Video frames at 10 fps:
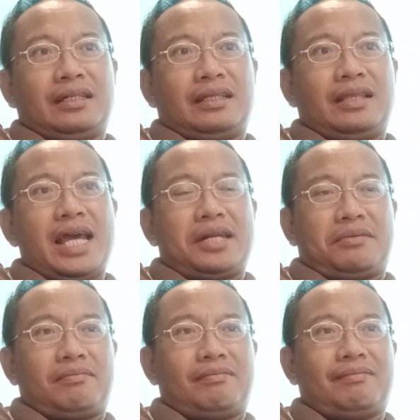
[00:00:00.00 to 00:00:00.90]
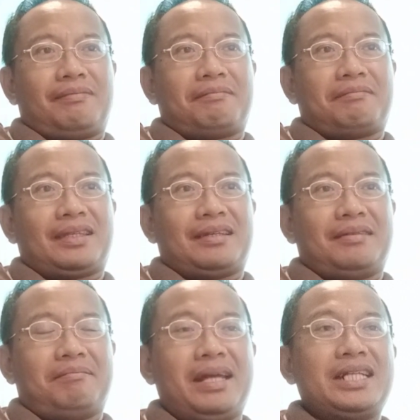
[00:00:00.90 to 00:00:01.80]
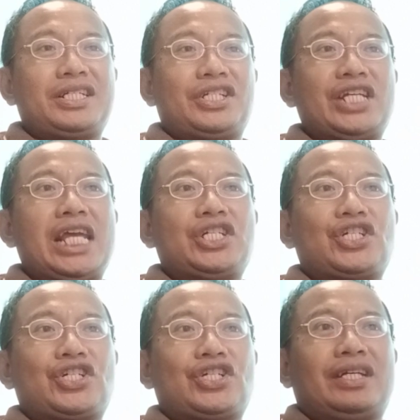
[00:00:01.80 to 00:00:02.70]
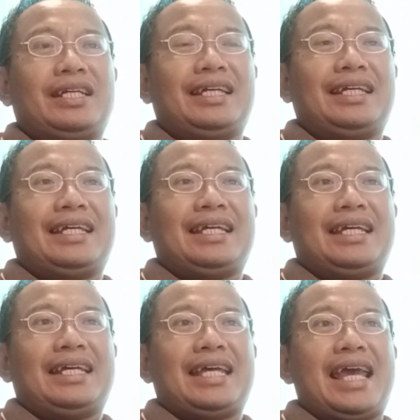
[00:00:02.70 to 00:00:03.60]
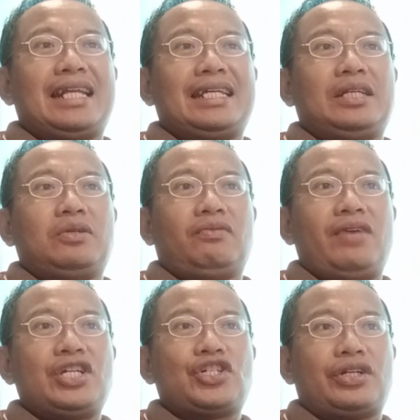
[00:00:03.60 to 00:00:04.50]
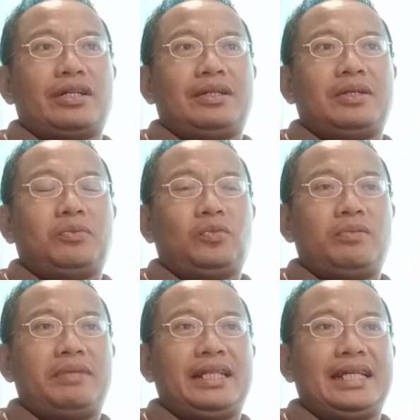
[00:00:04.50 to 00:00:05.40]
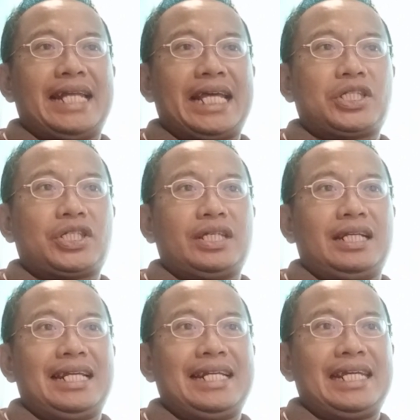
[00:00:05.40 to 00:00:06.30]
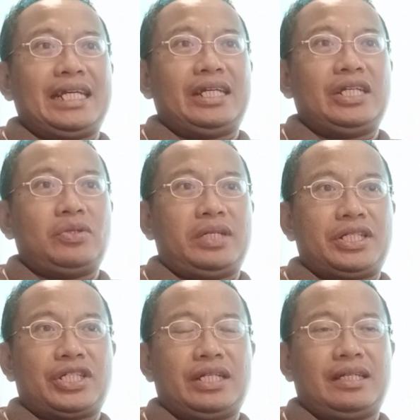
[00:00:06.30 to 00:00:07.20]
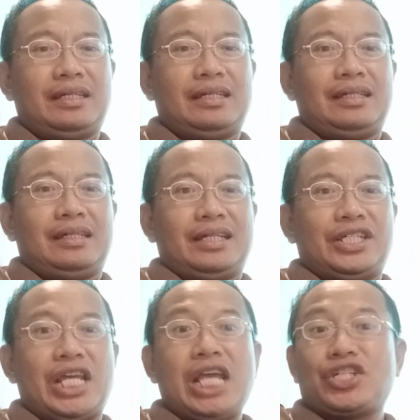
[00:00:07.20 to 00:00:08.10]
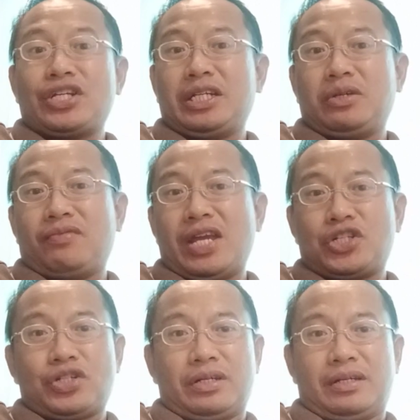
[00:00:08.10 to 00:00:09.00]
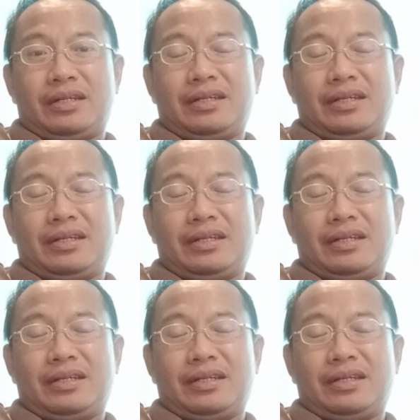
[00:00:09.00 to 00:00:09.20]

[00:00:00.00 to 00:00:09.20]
Then managing change and innovation will be the next learning unit. Change and innovation,